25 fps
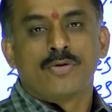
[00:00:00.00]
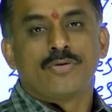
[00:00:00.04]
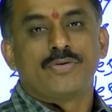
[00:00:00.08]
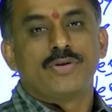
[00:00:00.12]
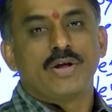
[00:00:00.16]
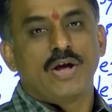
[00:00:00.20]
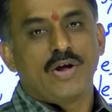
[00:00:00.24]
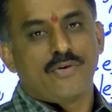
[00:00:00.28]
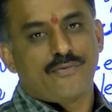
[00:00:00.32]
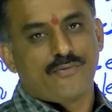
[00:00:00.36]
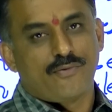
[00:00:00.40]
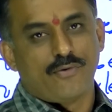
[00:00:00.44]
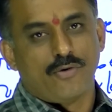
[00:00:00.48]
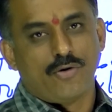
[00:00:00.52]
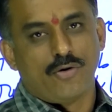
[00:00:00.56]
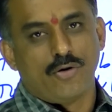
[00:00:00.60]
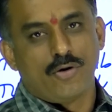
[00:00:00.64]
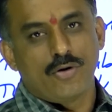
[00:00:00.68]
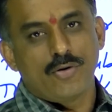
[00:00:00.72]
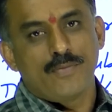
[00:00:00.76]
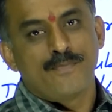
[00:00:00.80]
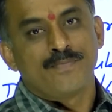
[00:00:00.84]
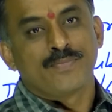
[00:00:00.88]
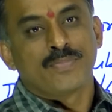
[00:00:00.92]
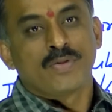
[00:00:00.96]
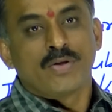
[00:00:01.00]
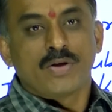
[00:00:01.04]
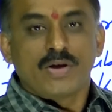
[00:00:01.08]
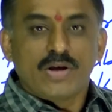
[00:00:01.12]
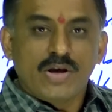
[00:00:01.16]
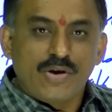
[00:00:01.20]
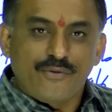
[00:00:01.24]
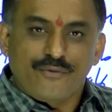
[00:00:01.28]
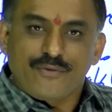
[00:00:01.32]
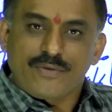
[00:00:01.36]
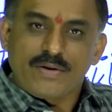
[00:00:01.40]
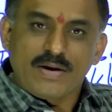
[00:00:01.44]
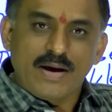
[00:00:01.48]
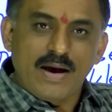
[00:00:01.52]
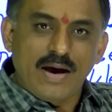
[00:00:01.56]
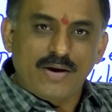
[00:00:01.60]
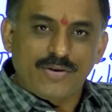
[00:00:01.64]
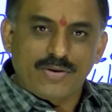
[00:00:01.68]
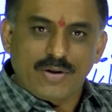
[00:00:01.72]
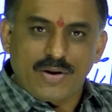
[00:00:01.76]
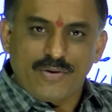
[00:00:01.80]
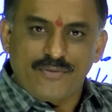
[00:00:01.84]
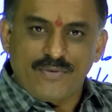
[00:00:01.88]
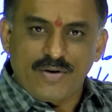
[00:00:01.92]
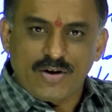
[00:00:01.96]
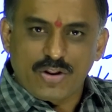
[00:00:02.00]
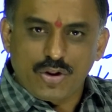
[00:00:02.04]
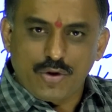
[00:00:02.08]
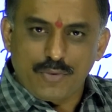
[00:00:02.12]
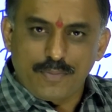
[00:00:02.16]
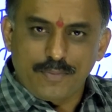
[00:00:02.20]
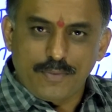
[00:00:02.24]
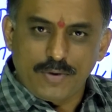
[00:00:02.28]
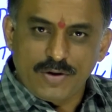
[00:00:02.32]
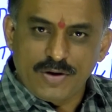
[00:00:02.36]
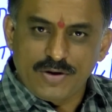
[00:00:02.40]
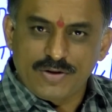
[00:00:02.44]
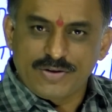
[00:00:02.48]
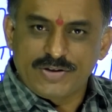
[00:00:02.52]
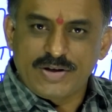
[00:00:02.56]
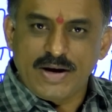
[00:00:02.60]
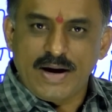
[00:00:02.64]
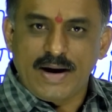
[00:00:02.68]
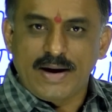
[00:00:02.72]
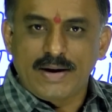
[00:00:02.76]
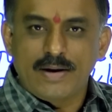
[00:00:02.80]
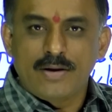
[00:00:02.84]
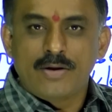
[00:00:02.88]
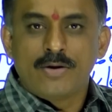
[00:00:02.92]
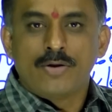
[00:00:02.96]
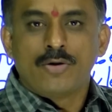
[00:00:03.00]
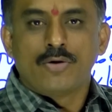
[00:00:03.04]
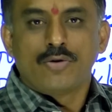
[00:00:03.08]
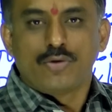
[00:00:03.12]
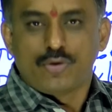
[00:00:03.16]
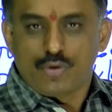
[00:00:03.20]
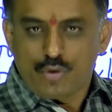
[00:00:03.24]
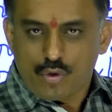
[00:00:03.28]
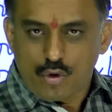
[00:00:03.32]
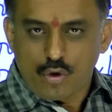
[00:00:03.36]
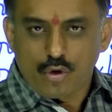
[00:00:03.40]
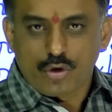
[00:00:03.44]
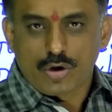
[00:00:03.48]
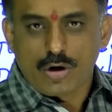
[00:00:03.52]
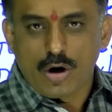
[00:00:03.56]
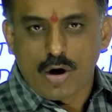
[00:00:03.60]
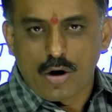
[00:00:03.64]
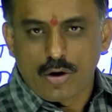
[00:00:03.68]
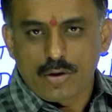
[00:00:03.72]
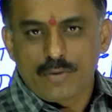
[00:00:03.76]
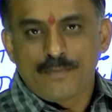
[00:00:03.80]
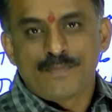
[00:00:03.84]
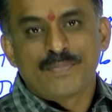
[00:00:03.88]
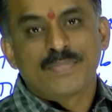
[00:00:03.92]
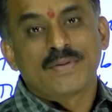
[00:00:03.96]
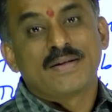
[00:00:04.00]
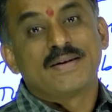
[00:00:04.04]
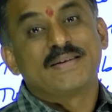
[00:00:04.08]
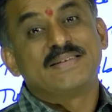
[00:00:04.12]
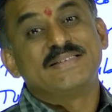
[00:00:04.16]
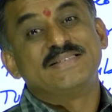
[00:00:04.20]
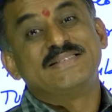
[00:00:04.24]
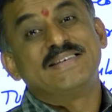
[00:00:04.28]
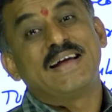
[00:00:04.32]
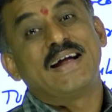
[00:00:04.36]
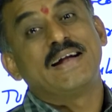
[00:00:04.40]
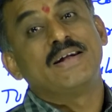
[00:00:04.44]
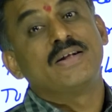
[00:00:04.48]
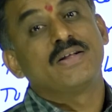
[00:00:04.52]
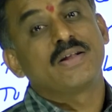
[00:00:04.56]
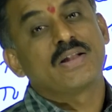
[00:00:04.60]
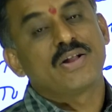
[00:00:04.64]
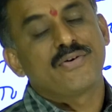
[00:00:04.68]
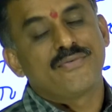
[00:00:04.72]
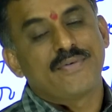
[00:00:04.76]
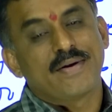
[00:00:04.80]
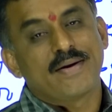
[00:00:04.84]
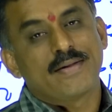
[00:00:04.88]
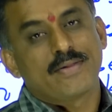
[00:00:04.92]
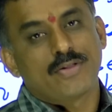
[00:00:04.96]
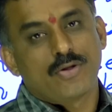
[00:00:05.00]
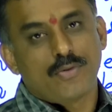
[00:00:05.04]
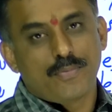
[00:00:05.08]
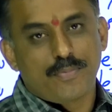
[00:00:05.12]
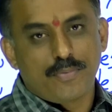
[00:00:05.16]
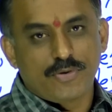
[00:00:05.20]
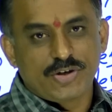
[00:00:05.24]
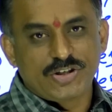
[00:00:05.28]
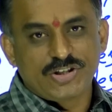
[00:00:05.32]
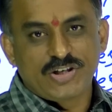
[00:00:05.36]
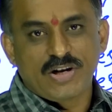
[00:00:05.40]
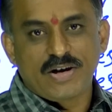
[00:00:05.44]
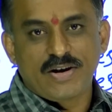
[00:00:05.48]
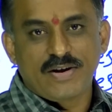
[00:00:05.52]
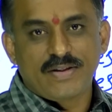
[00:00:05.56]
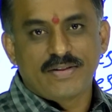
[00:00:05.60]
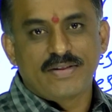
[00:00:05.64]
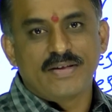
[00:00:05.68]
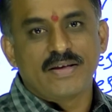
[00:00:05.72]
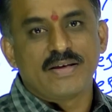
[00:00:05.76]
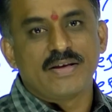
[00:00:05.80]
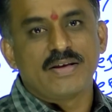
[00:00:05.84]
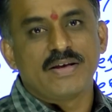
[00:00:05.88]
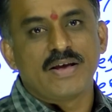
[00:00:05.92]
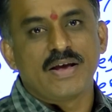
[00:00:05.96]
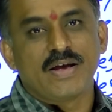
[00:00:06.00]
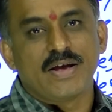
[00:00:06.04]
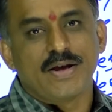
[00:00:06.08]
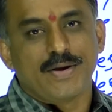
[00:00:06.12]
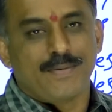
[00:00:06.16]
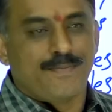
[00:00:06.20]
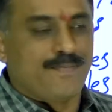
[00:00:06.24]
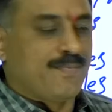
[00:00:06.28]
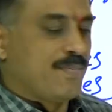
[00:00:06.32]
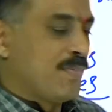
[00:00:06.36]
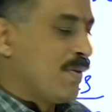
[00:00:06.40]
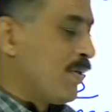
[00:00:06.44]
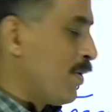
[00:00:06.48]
Therefore, if A's reverse position is Z, no doubt Z reverse position is A.